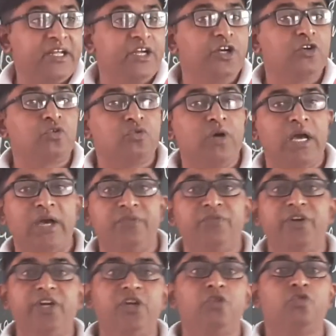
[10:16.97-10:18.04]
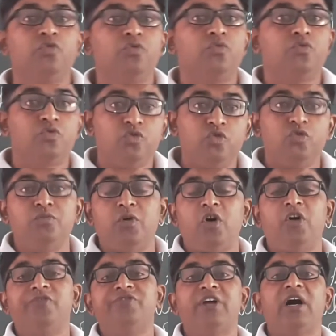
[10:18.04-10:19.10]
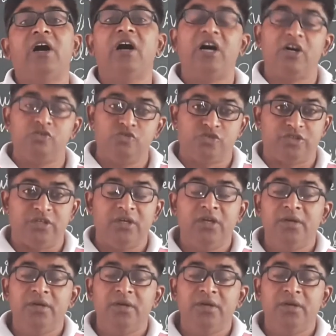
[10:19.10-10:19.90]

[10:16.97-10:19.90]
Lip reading: into every room of the house,